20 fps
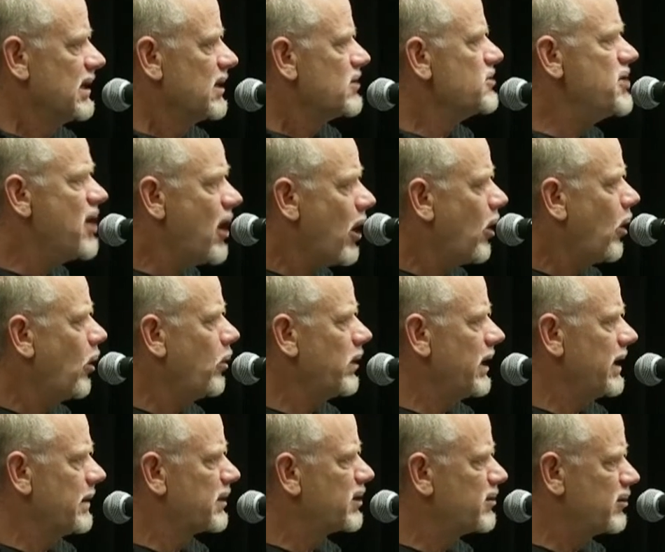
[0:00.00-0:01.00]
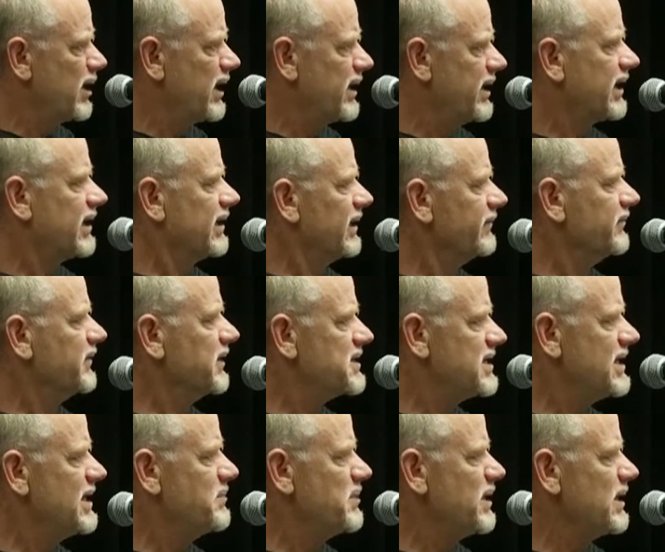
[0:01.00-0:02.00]
No critic of the
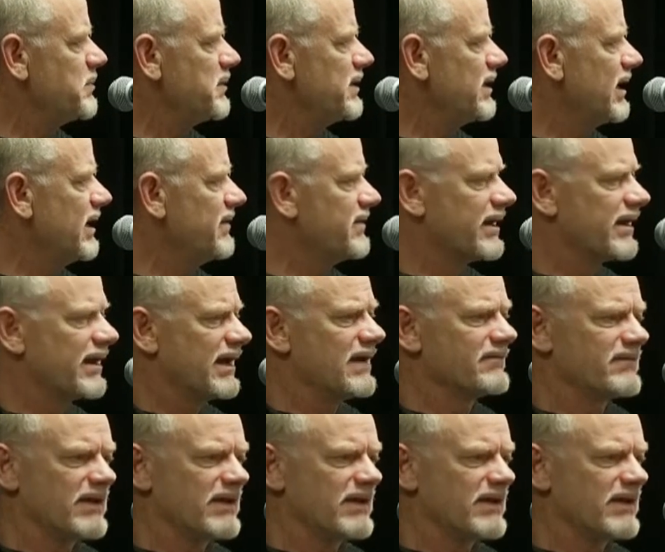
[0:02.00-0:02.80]
TPPA that I have